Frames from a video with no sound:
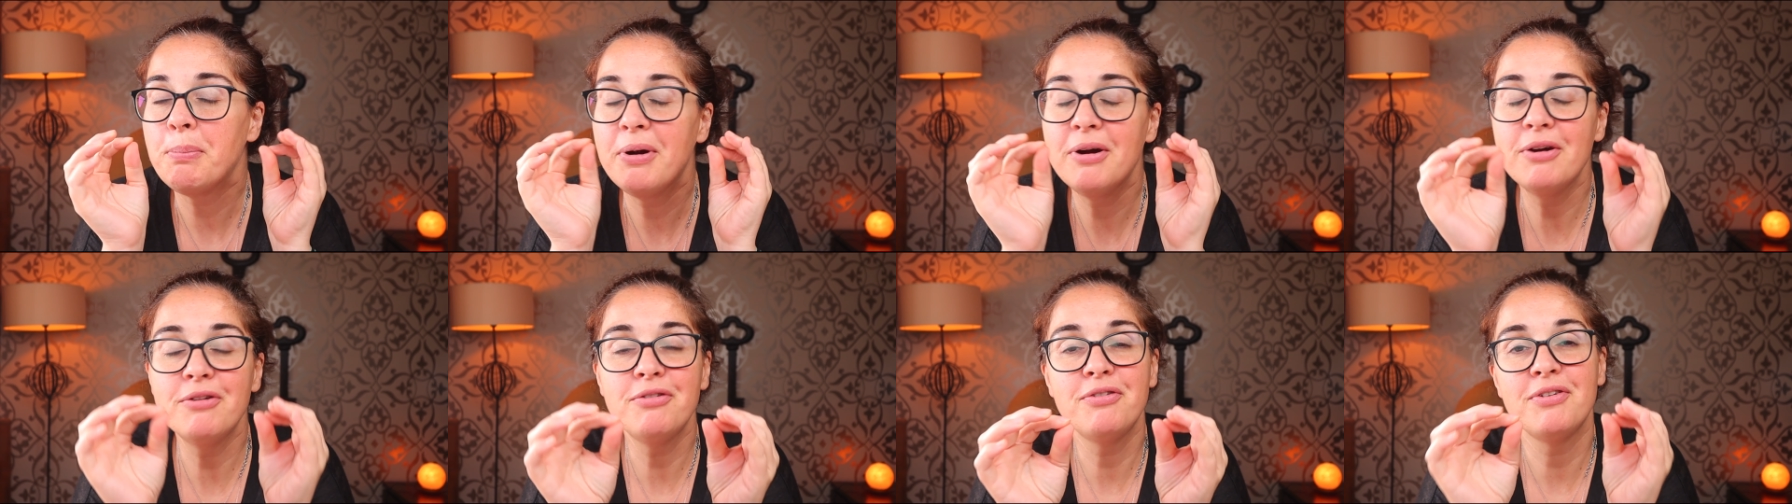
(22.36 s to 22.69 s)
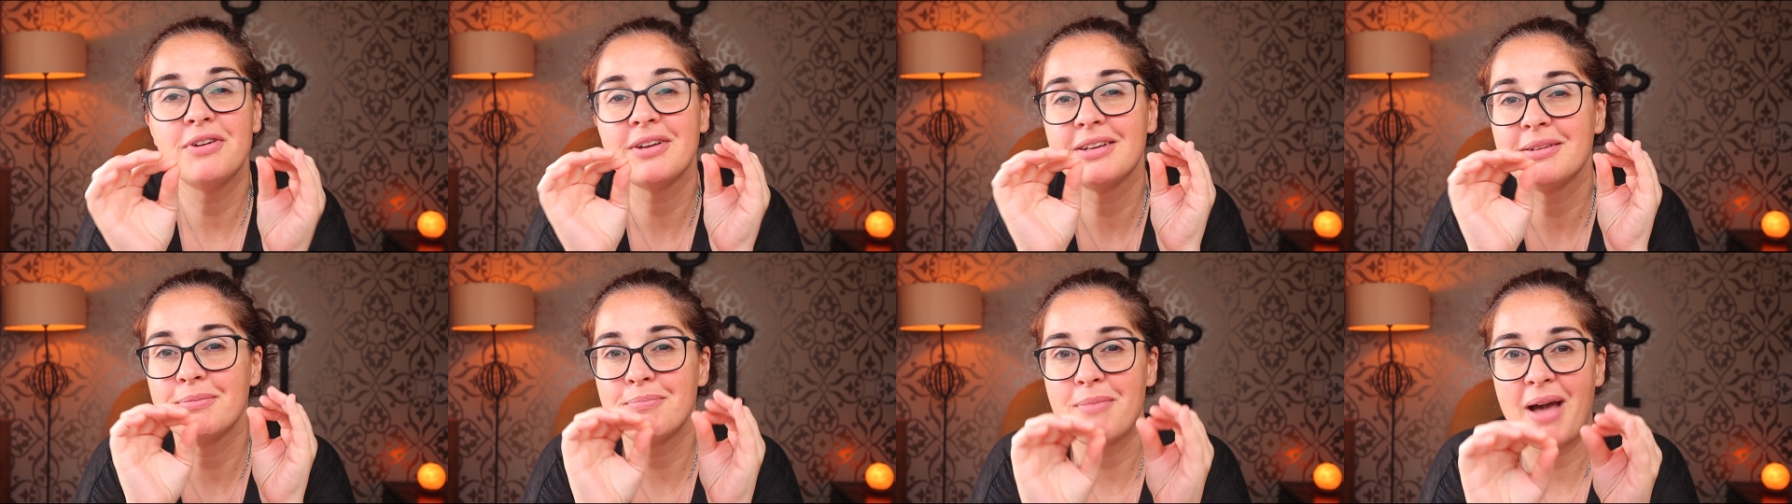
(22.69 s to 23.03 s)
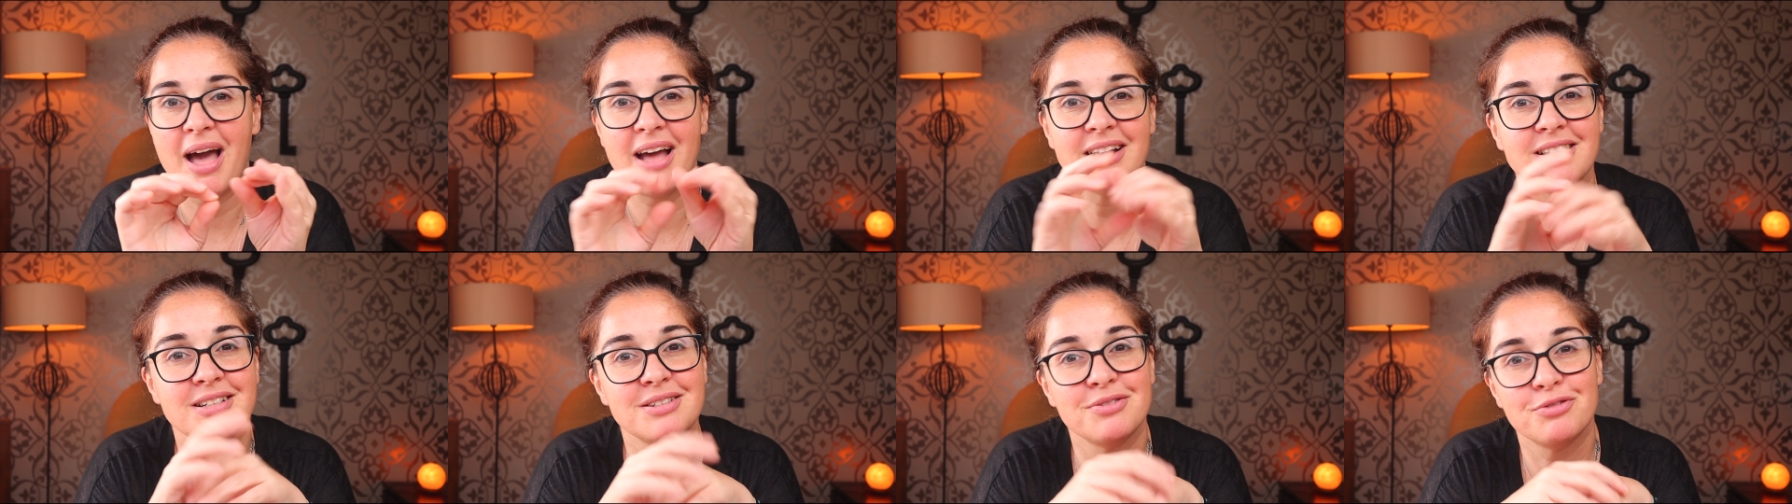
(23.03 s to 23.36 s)
perfect
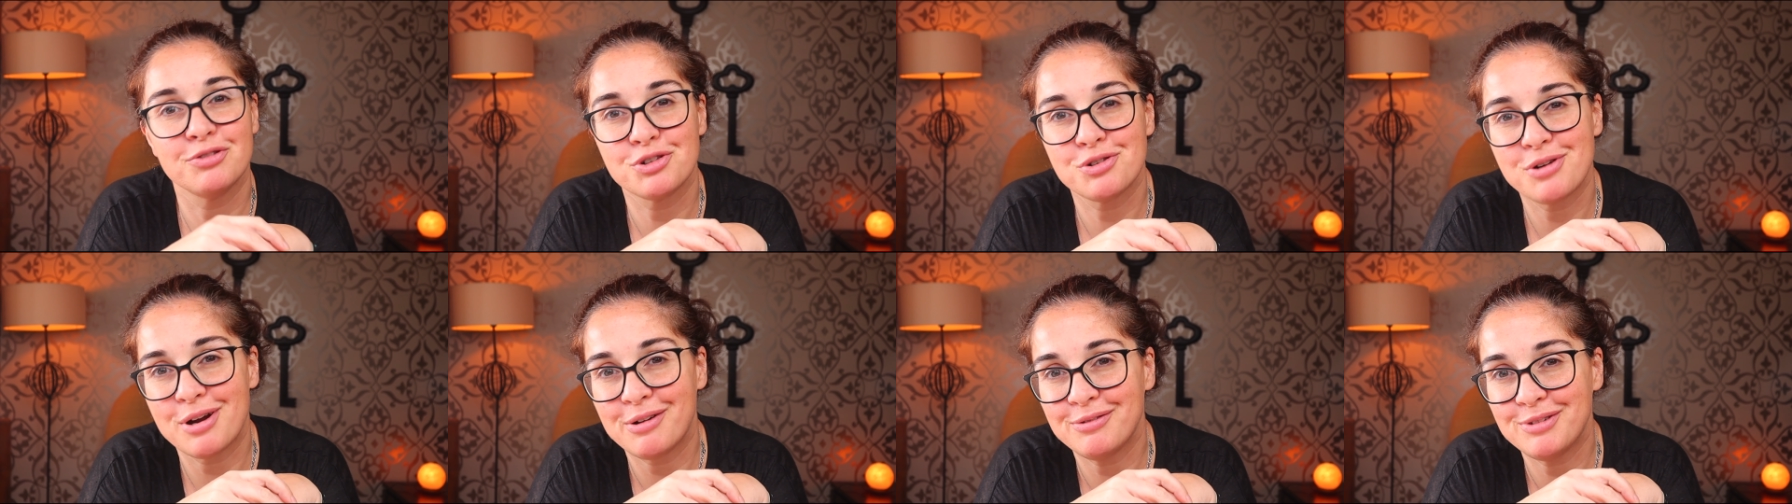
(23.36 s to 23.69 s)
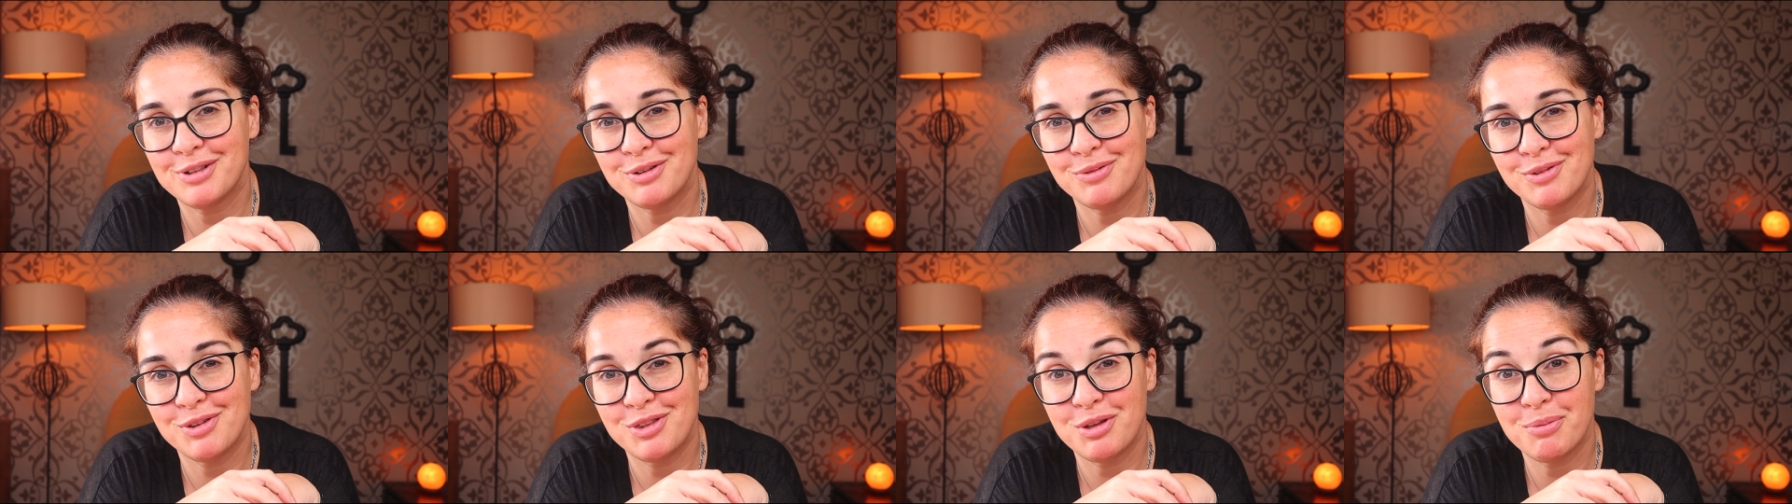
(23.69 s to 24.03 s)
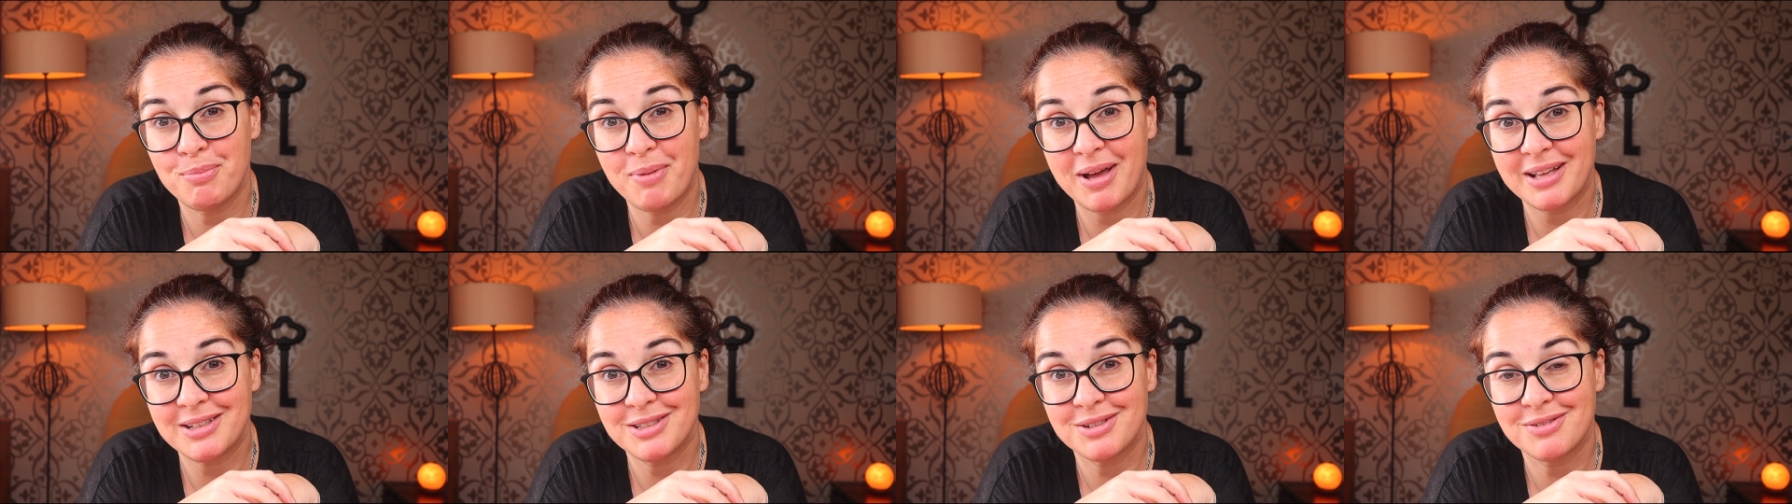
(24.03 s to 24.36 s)
mat for traveling with
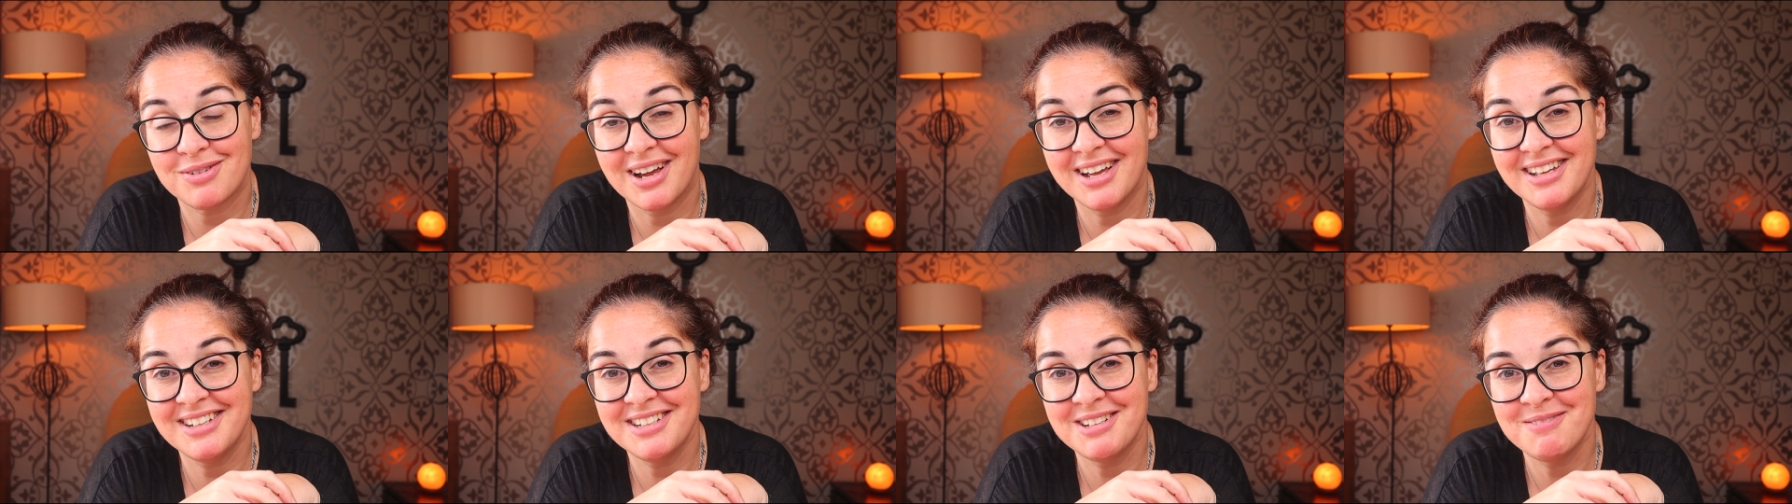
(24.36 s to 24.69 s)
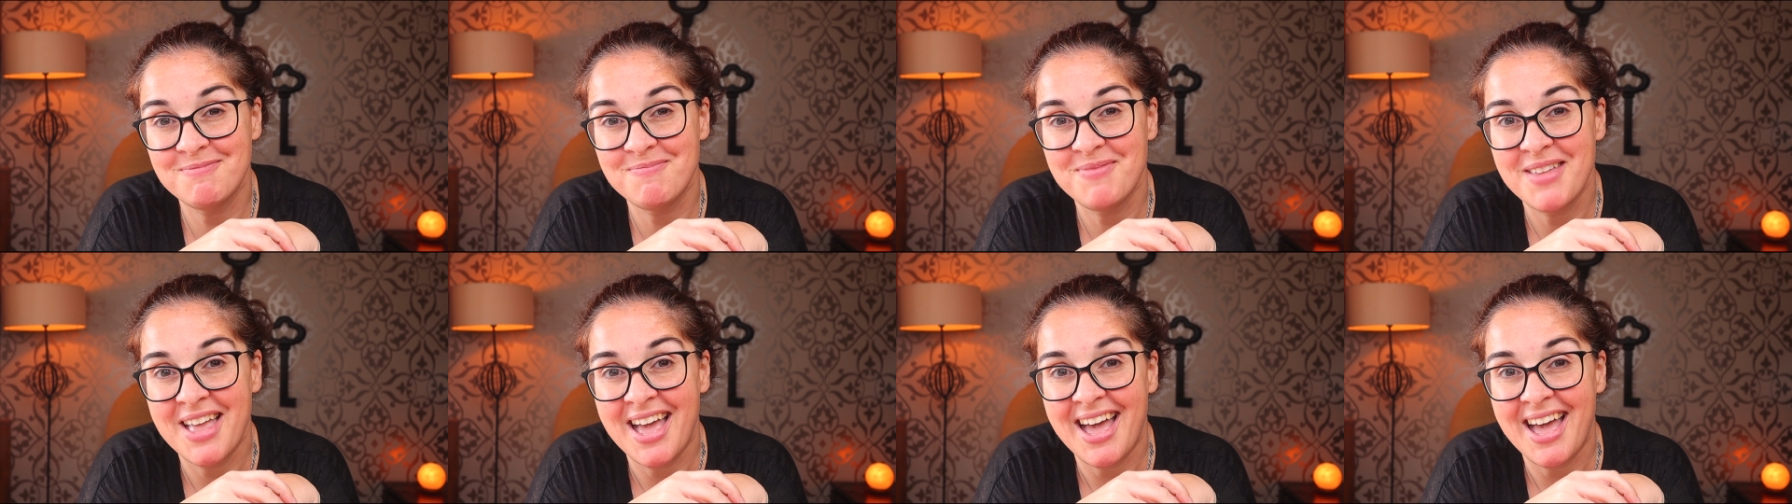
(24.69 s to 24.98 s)
your pets, right?